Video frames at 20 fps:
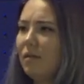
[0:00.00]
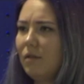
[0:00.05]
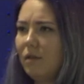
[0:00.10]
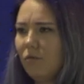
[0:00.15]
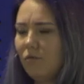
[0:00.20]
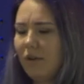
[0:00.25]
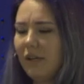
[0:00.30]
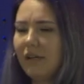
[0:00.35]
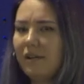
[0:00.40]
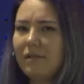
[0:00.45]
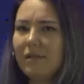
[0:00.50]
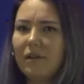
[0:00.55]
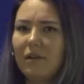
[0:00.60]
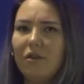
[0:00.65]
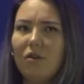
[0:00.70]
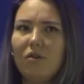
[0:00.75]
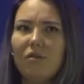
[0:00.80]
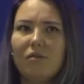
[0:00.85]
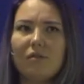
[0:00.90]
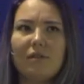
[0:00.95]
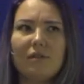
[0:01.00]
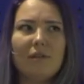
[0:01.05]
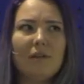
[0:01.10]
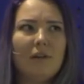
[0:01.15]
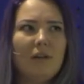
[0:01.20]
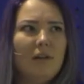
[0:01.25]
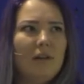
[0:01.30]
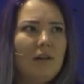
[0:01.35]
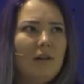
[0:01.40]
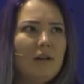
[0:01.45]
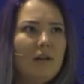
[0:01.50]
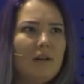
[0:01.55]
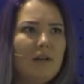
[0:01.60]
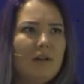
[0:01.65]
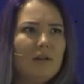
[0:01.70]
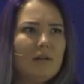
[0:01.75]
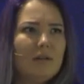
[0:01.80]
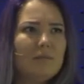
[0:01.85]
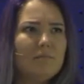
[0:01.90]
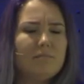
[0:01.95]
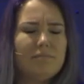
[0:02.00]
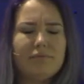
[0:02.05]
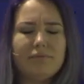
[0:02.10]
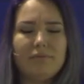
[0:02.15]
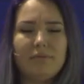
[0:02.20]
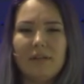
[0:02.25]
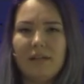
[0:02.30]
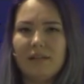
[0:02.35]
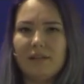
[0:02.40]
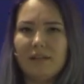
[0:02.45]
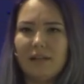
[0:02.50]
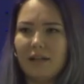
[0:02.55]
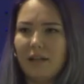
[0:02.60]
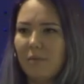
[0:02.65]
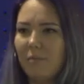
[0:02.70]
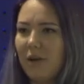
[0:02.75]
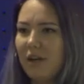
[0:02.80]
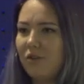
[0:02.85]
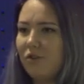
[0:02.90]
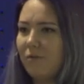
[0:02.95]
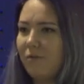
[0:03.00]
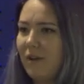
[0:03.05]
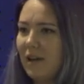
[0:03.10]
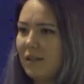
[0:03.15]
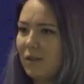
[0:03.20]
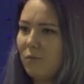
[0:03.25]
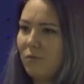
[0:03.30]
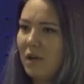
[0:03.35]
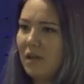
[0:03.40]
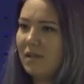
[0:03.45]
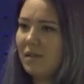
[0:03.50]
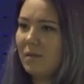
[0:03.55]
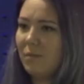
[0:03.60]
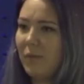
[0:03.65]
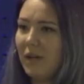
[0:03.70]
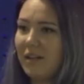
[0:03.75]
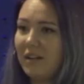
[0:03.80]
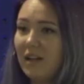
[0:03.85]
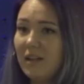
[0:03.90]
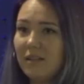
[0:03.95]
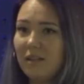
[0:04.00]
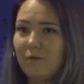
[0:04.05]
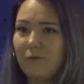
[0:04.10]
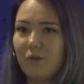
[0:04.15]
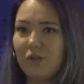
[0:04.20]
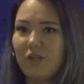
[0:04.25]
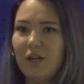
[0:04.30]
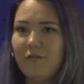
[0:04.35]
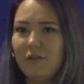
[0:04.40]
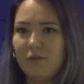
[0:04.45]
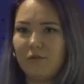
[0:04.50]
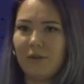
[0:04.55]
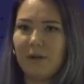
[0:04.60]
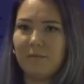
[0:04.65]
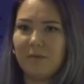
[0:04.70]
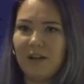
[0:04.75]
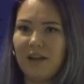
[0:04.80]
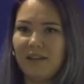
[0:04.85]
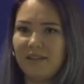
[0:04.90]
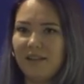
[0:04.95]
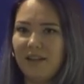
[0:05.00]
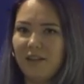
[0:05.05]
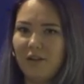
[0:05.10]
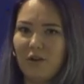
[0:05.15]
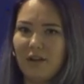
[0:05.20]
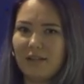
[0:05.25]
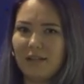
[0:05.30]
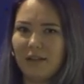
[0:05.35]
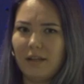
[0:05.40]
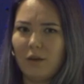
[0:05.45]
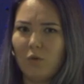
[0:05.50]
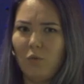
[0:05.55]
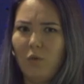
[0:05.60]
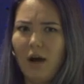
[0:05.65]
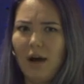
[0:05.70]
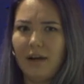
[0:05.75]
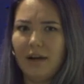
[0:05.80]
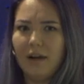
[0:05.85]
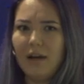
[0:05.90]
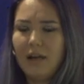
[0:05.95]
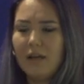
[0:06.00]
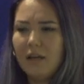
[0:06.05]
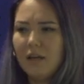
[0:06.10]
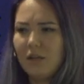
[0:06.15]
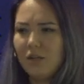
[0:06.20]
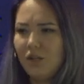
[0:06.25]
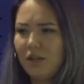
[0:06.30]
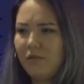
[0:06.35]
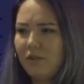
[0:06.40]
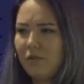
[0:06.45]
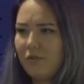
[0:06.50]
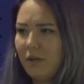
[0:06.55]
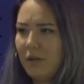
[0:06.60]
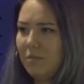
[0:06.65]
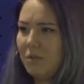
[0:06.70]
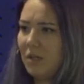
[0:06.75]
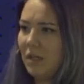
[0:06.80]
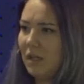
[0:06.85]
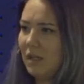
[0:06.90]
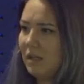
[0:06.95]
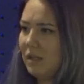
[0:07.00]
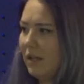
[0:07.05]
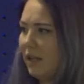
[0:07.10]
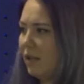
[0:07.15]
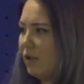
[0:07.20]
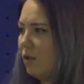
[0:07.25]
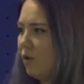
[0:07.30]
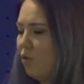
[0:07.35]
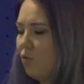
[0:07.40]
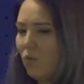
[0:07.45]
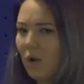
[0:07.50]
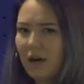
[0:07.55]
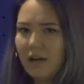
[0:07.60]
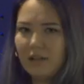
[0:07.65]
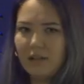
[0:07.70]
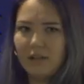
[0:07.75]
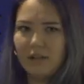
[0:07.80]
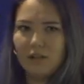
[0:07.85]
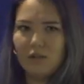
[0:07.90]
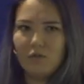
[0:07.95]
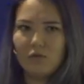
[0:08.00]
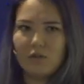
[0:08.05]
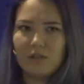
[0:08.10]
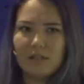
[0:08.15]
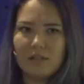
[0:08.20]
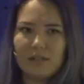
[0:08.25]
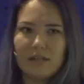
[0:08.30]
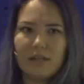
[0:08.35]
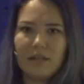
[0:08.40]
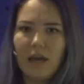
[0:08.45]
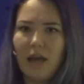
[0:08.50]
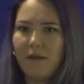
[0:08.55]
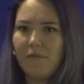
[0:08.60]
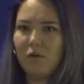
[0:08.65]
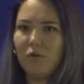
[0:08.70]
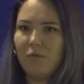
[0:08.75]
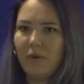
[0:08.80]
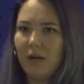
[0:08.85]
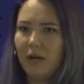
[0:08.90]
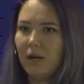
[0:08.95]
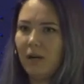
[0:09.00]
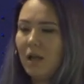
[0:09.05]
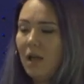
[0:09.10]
Rails girls, and like a bunch of other ones, but nothing for JavaScript. And then you ask like, why? JavaScript is like so widely used. It's like everywhere.